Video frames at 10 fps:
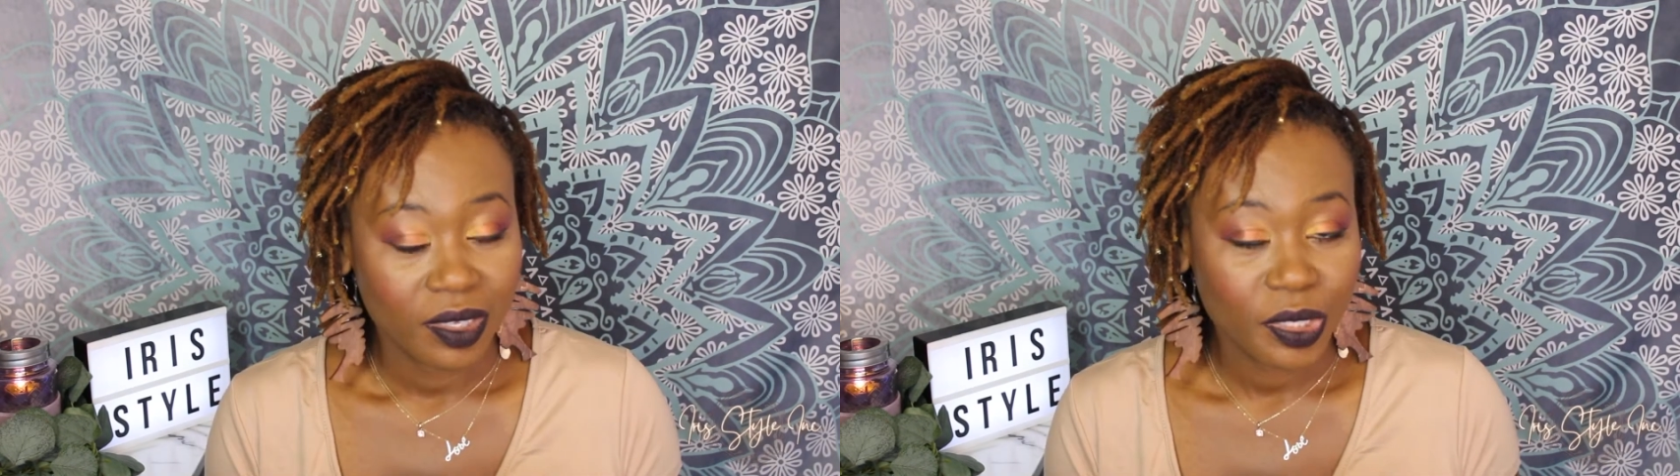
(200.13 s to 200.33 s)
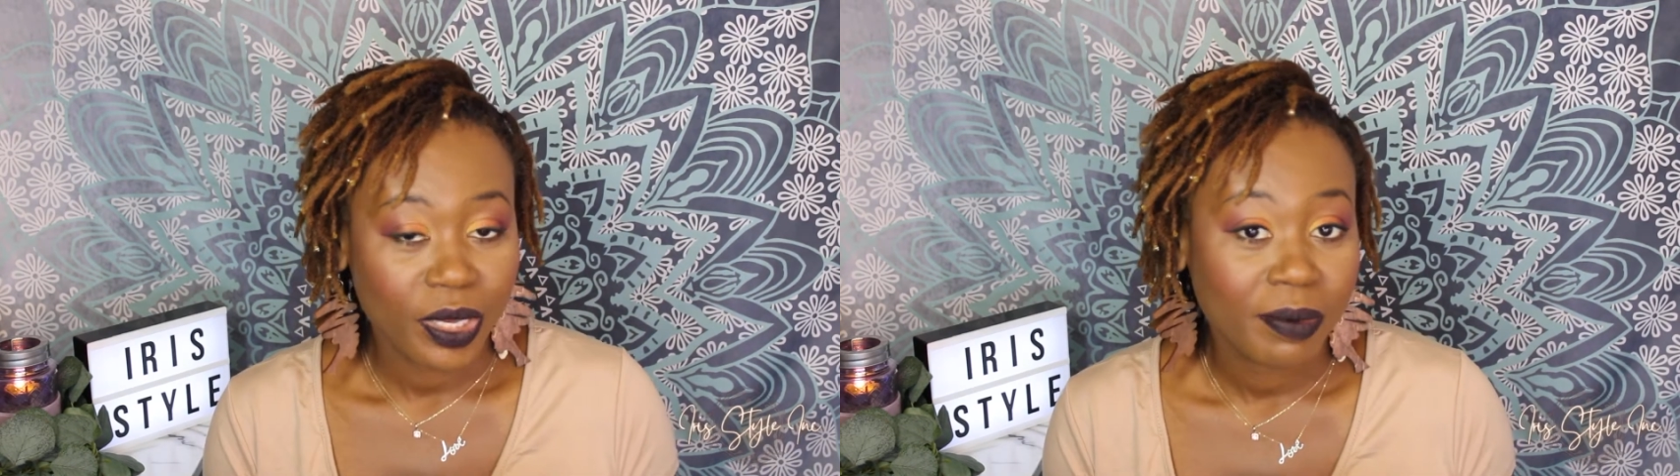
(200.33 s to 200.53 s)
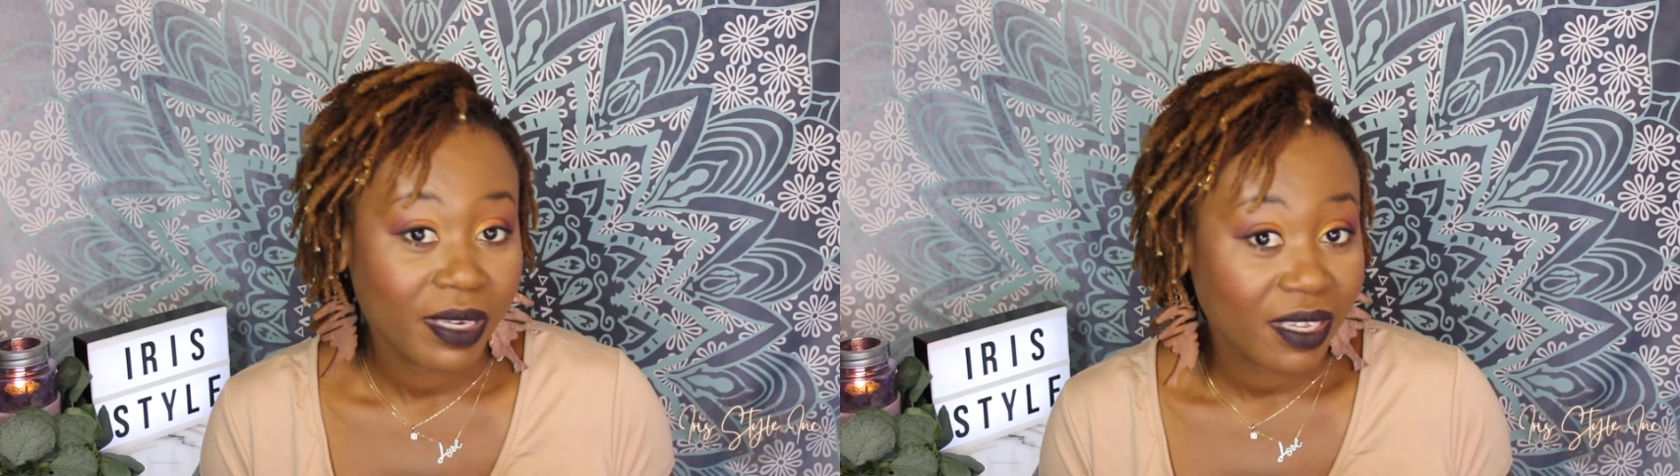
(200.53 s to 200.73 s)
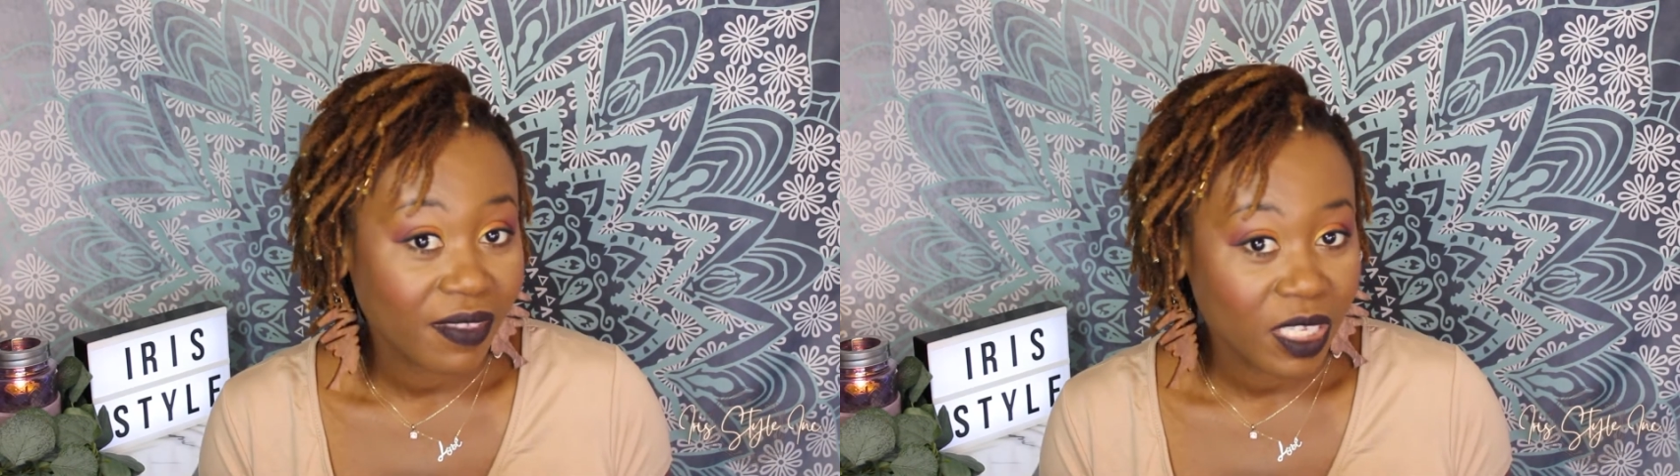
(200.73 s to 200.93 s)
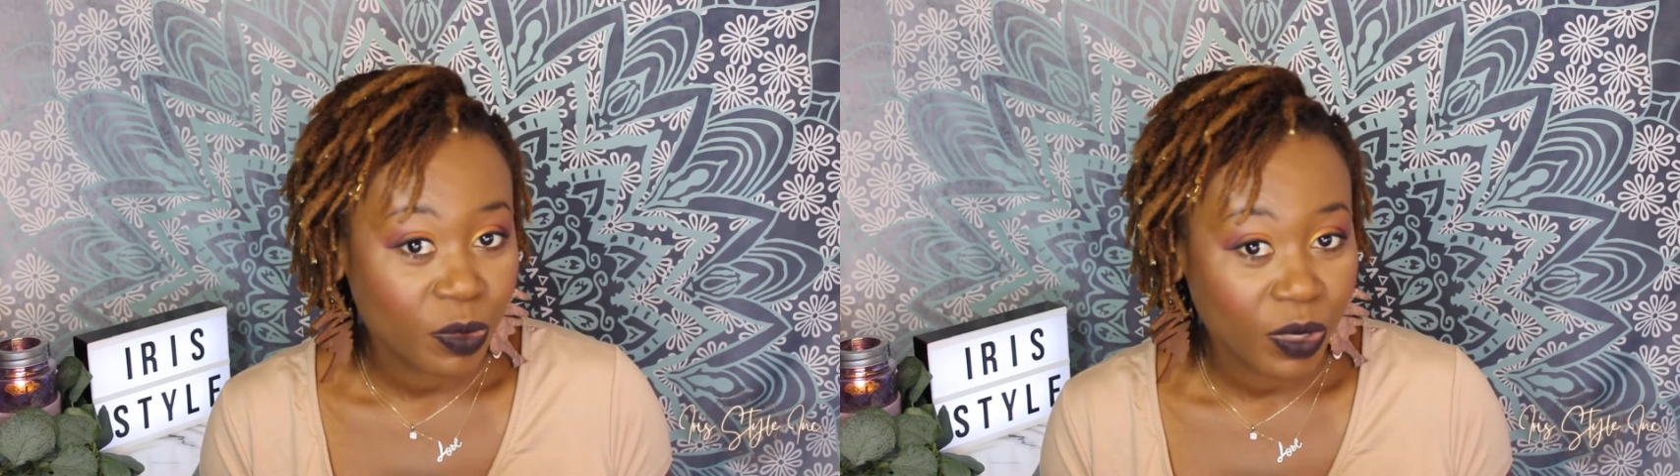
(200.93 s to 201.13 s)
So I
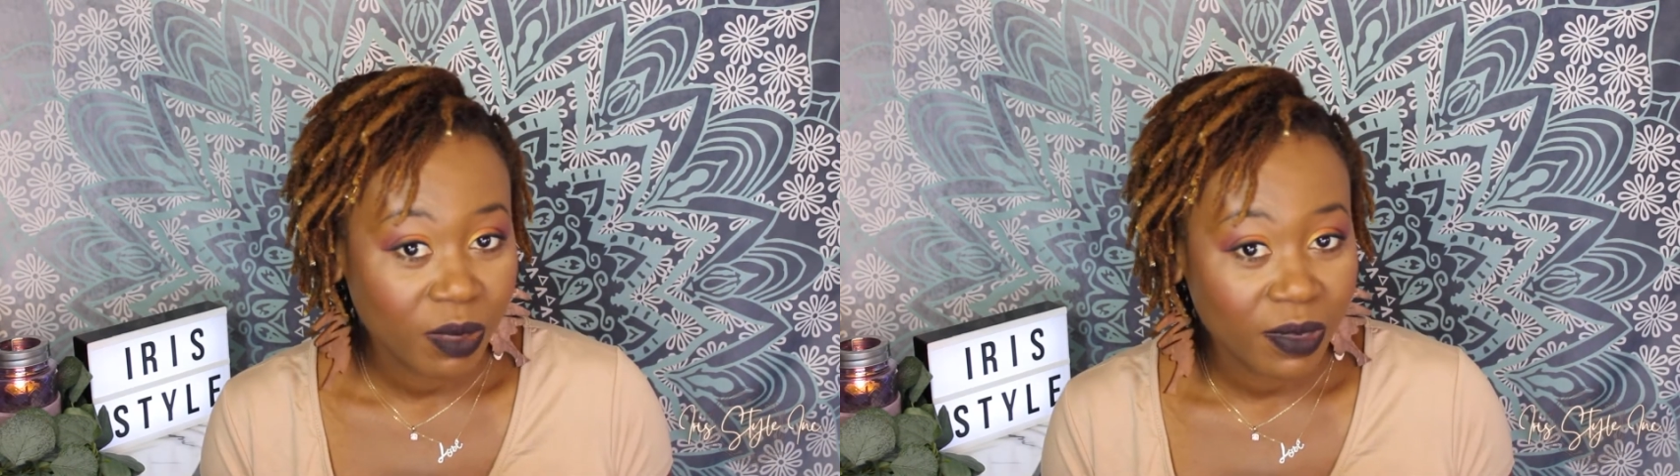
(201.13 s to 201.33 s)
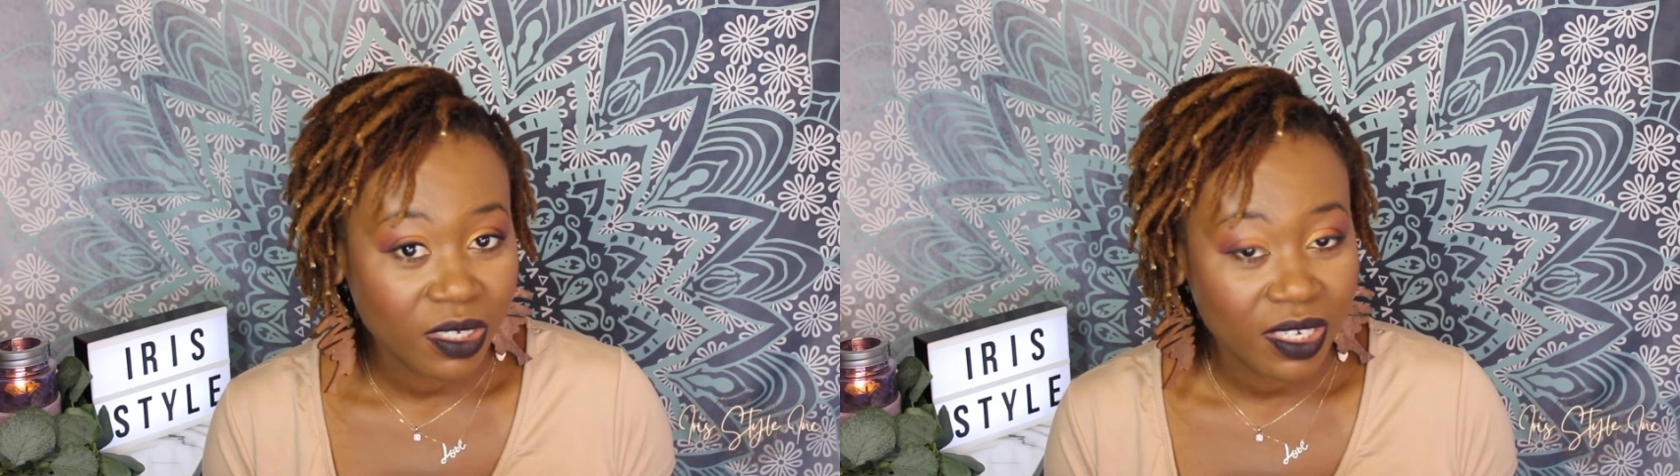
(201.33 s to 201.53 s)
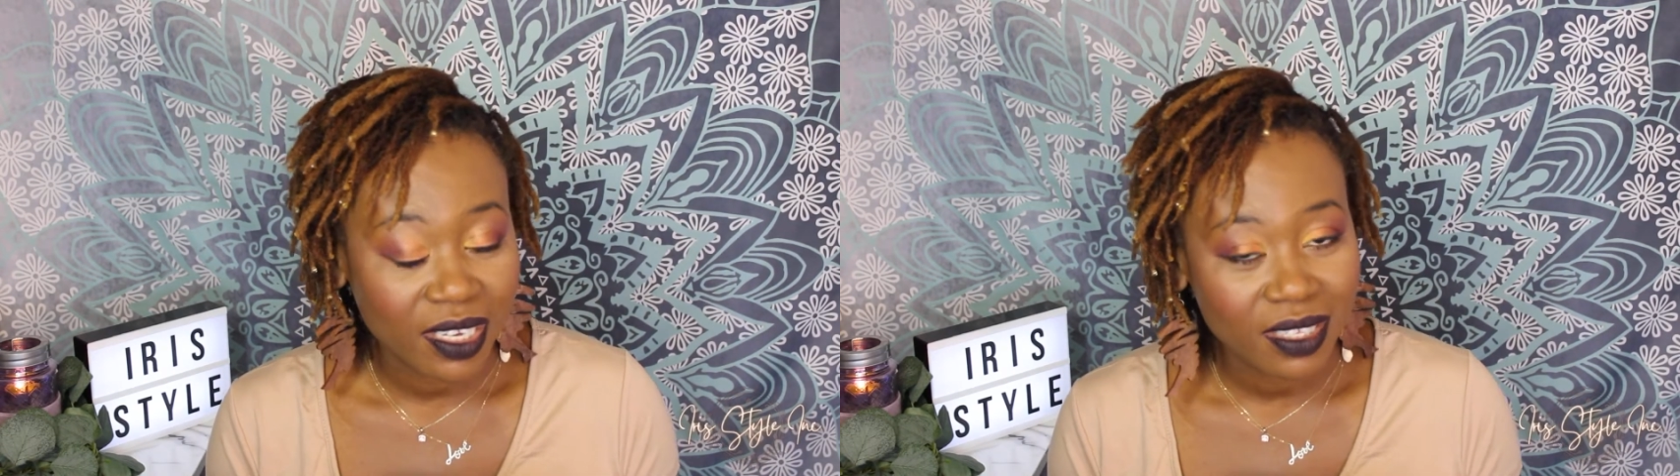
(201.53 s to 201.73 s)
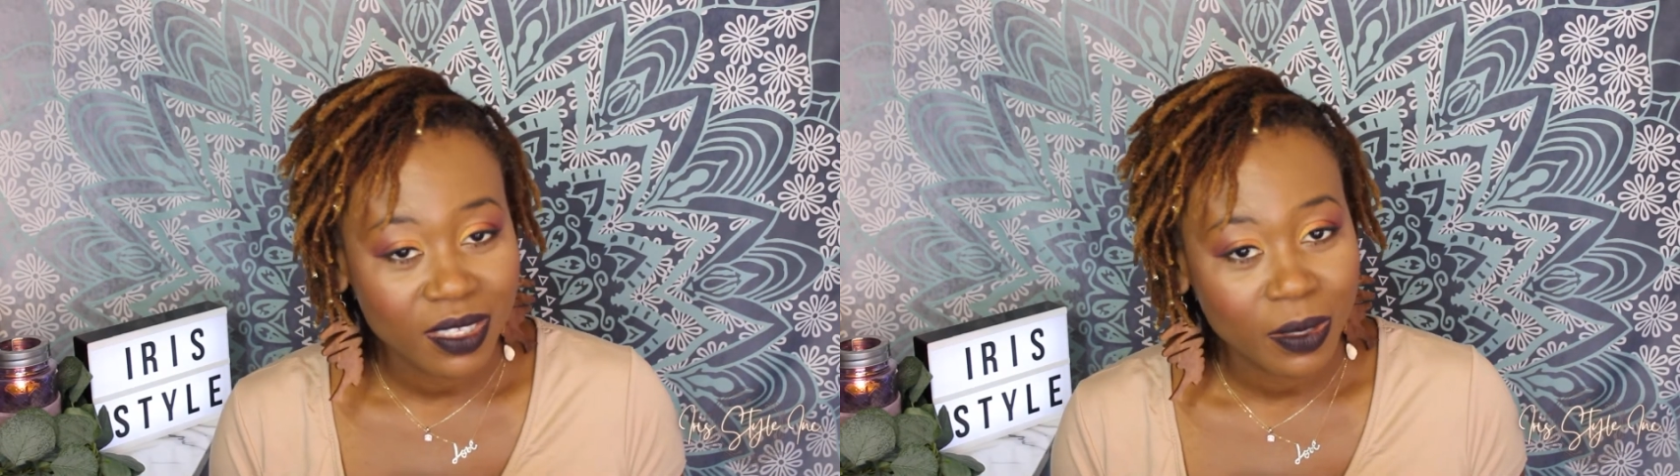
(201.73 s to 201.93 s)
believe that's pretty much it,